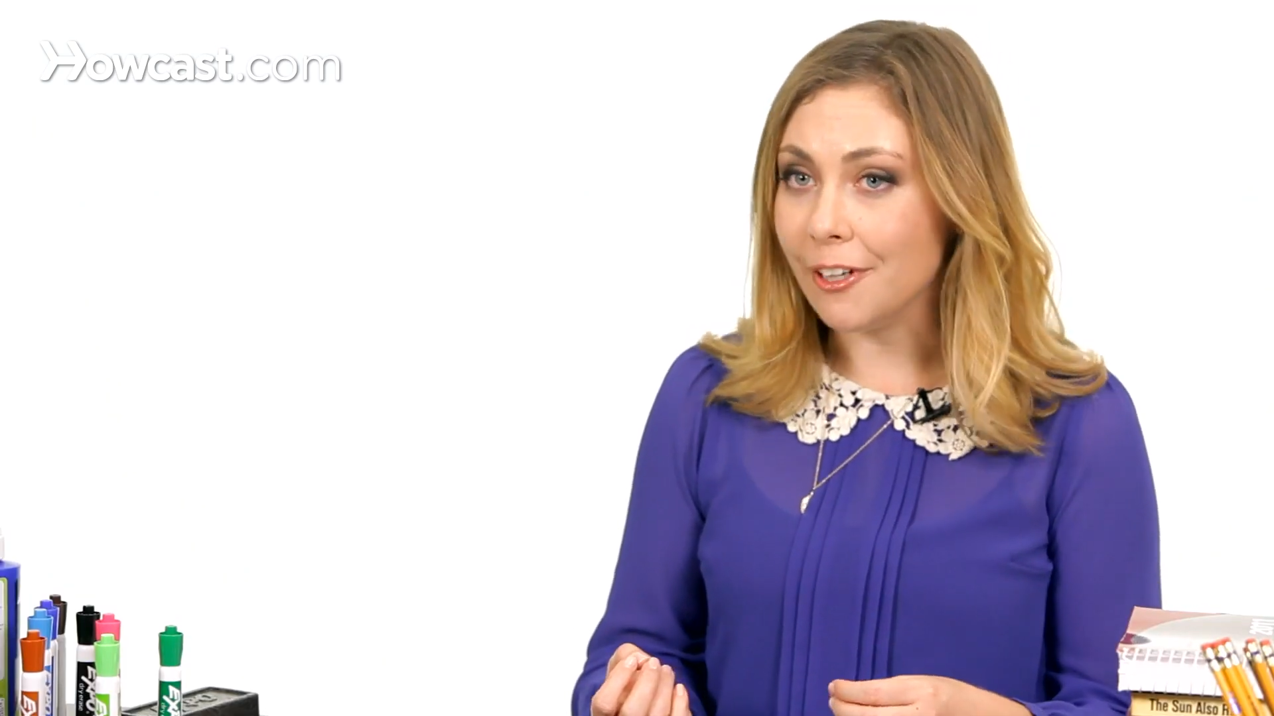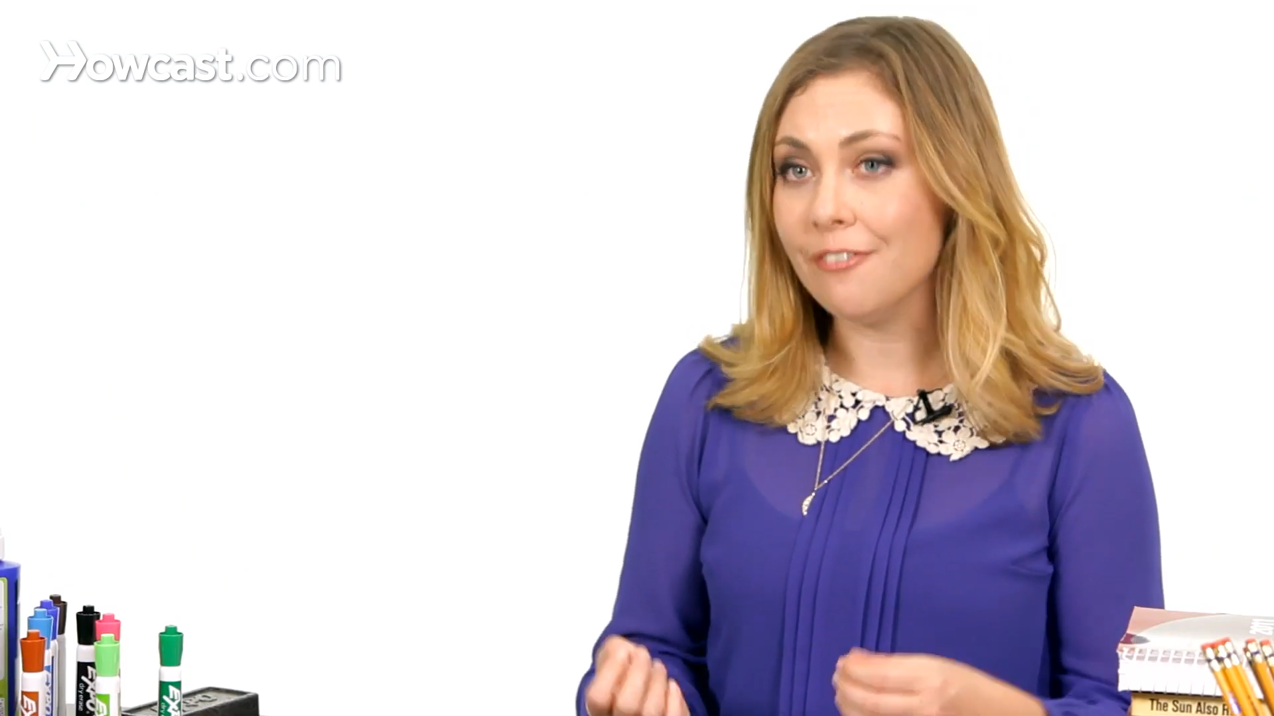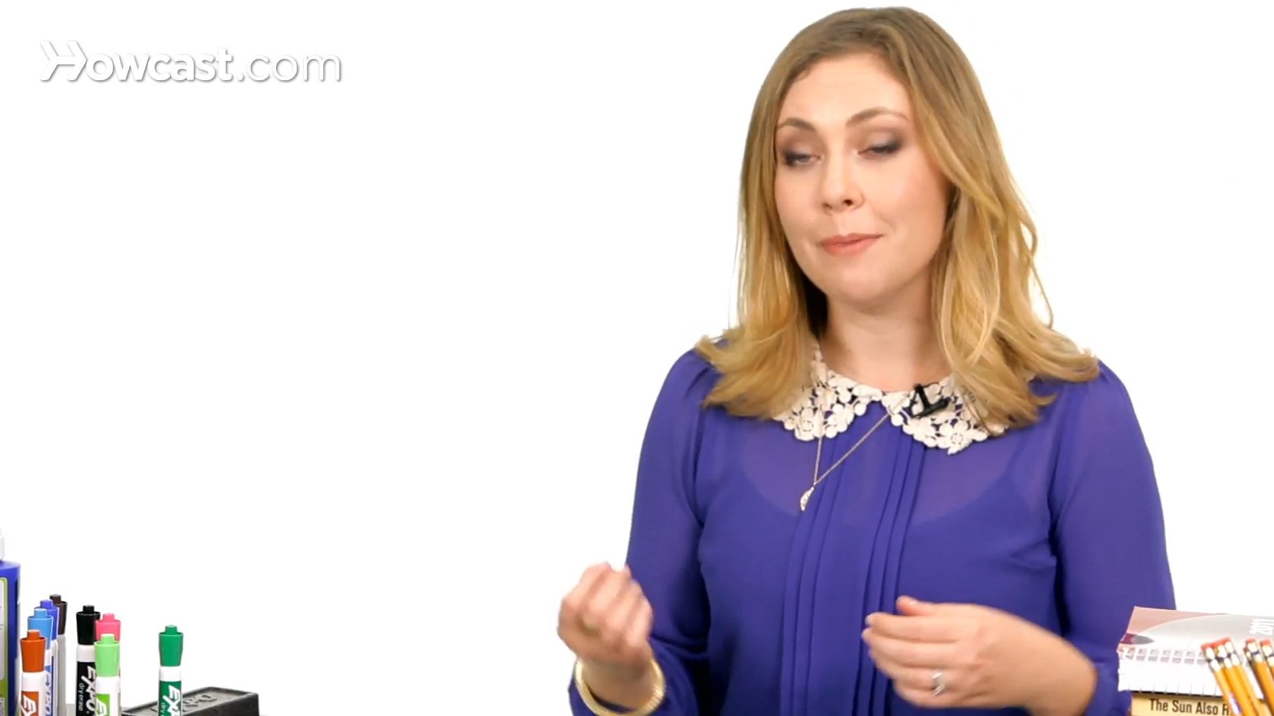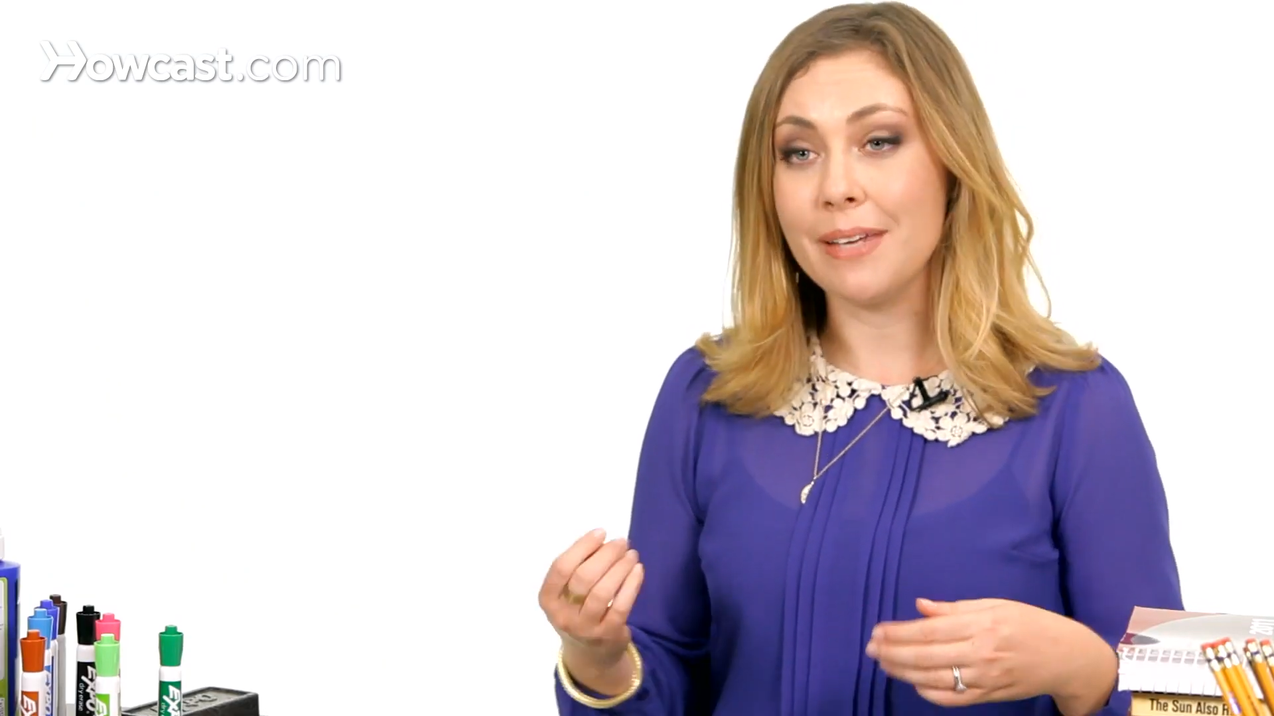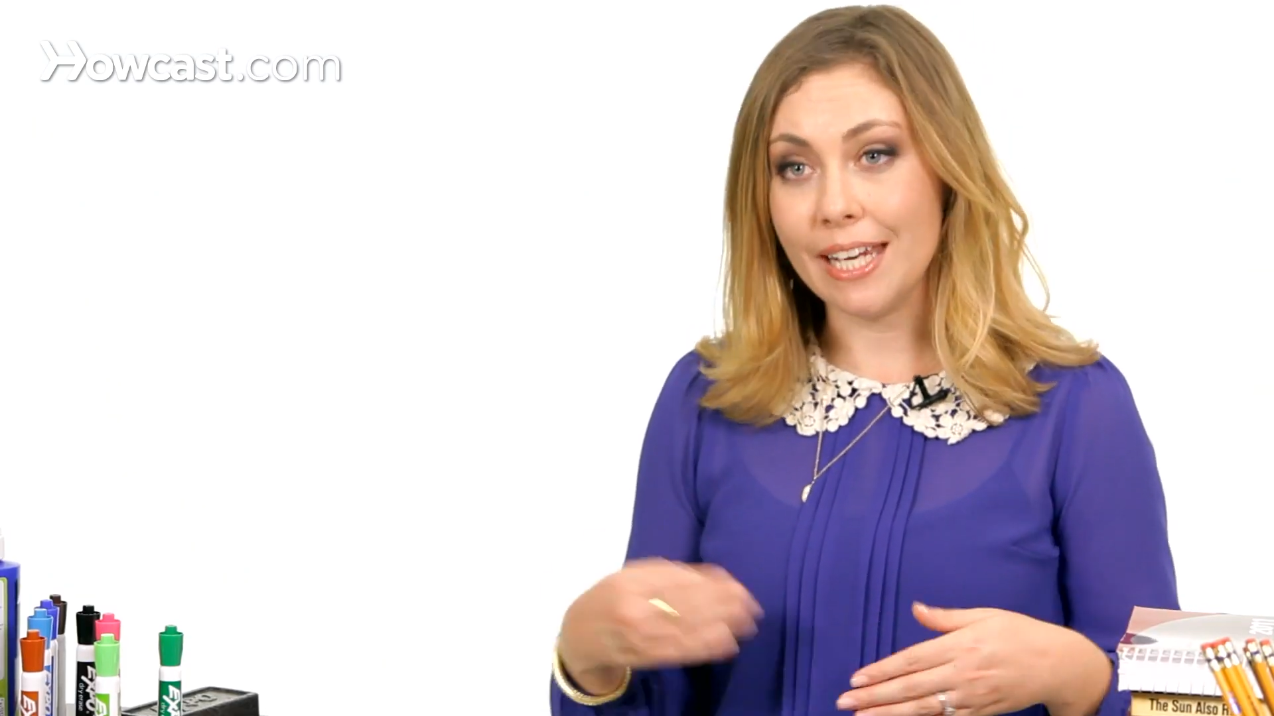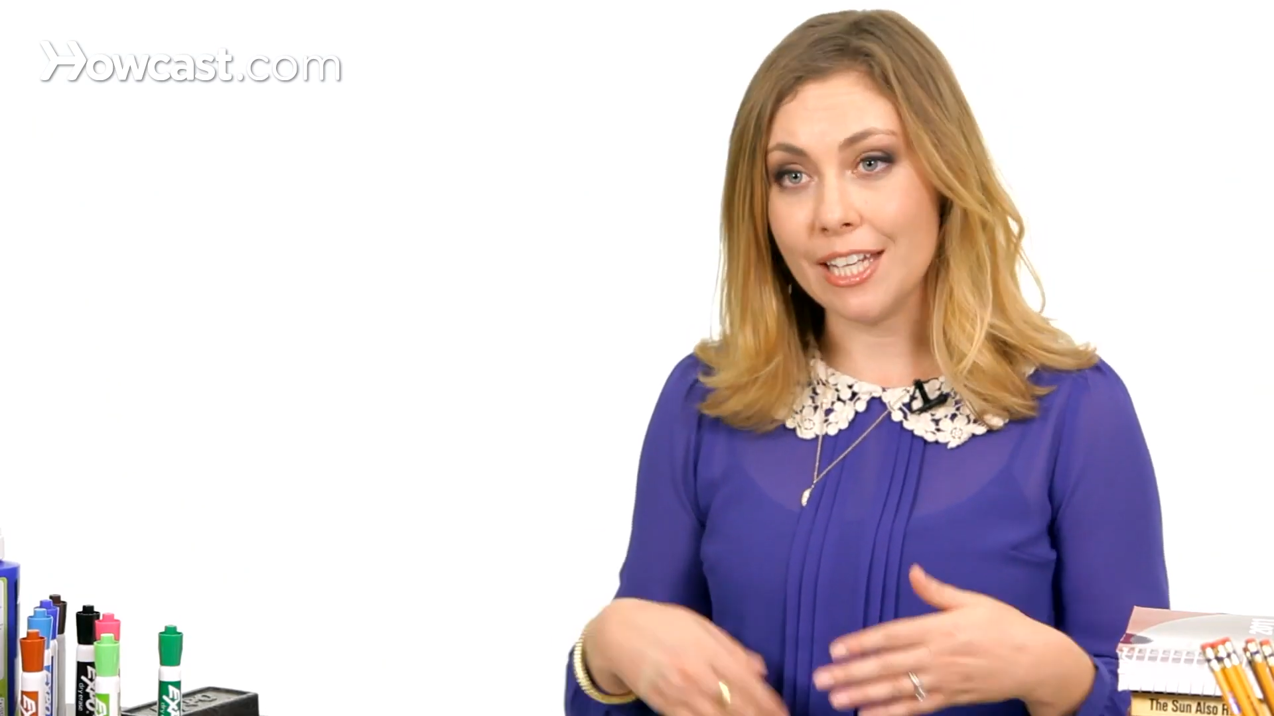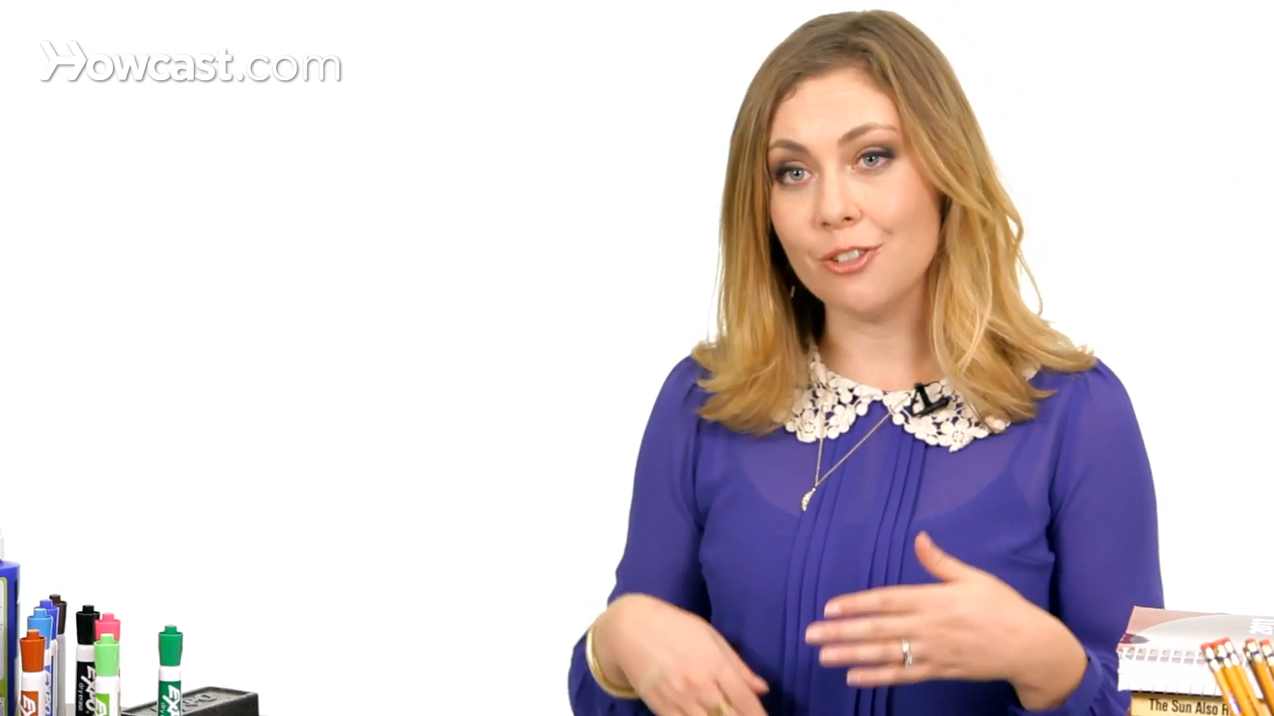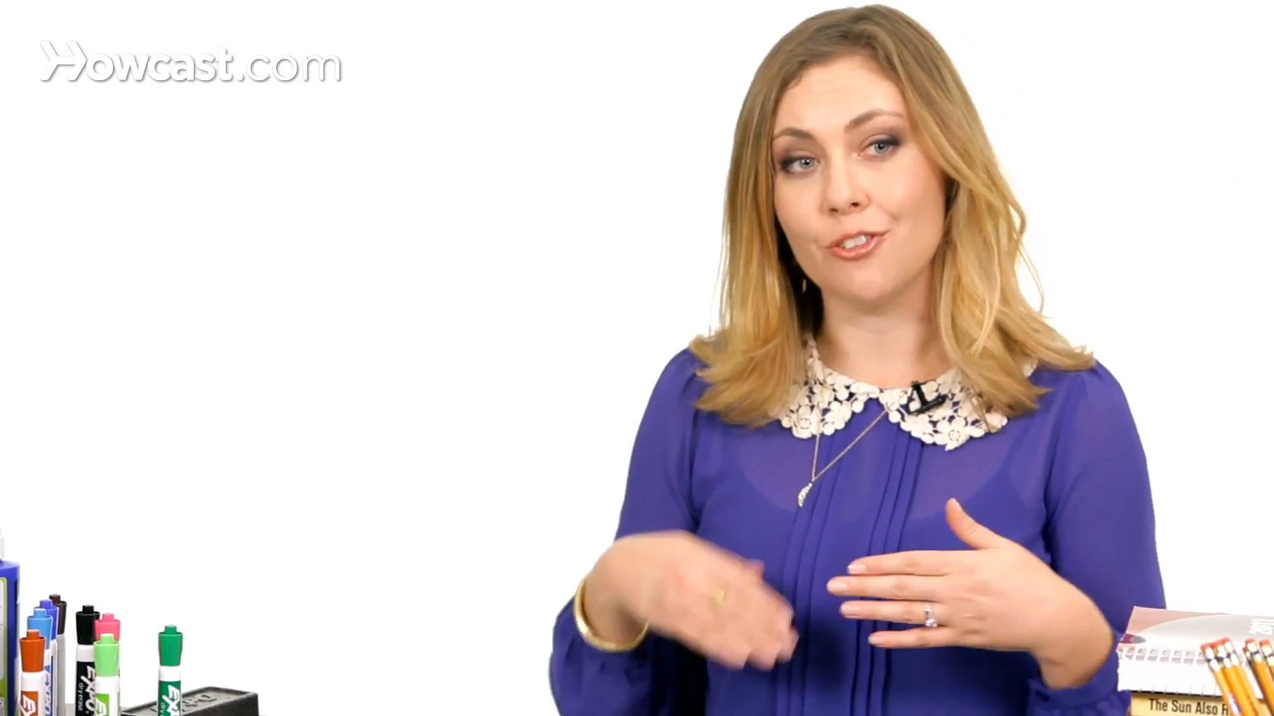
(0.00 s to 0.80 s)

if I'm getting